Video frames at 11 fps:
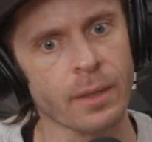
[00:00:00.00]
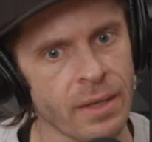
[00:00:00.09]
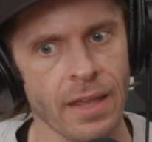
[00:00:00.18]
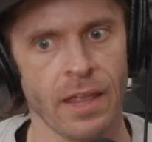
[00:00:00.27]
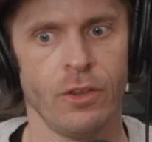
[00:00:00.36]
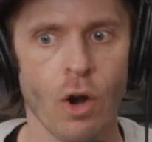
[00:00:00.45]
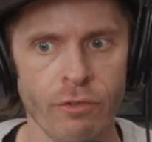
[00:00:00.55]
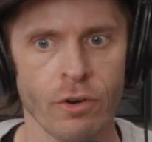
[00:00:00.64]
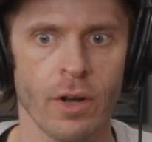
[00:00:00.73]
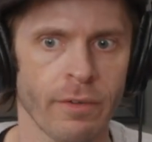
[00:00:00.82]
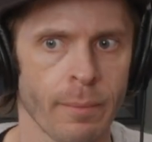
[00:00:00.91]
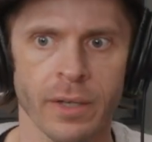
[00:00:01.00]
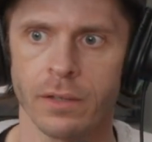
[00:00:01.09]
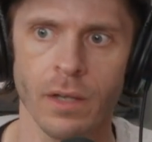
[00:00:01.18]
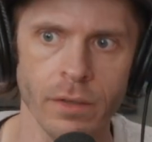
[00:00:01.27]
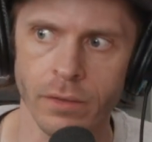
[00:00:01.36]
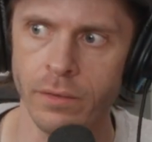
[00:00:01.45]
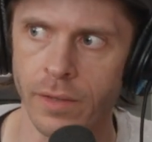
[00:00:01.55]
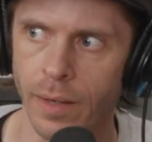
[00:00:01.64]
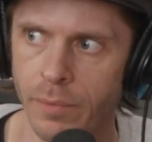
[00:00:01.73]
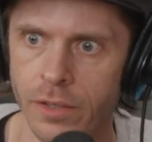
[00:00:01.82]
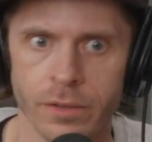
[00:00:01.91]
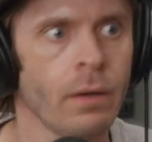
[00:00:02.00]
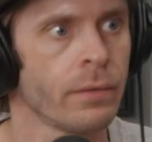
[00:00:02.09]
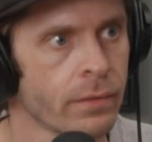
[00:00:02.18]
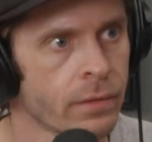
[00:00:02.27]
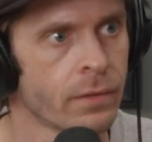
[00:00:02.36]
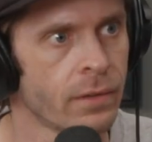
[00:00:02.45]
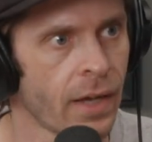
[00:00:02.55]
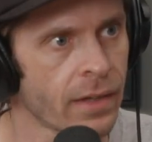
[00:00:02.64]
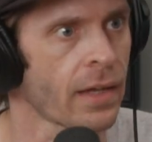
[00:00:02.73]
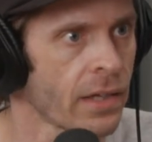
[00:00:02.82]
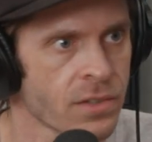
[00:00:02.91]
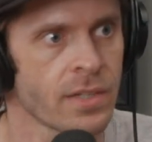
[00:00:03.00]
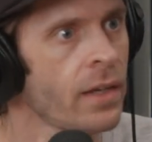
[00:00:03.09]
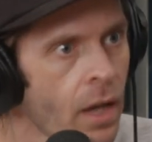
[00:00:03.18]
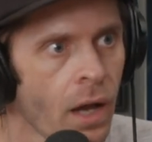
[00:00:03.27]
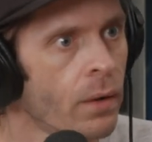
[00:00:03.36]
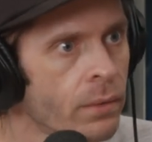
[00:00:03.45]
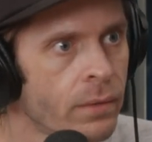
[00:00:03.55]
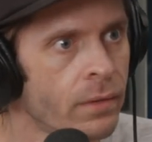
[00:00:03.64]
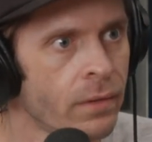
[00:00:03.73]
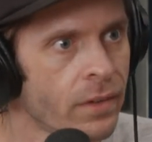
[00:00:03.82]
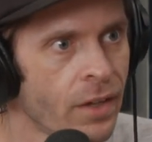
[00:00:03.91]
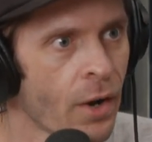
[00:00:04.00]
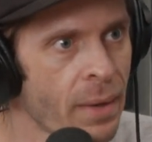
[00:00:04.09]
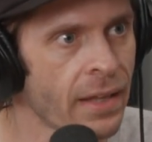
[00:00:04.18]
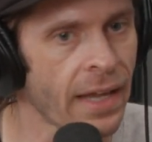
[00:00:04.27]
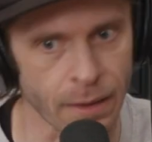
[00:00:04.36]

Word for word: Let me, and over and over. I'm like, no, dude, I'm an adult. Like, yeah. I could say no. Yeah. You Absolutely. know what I mean?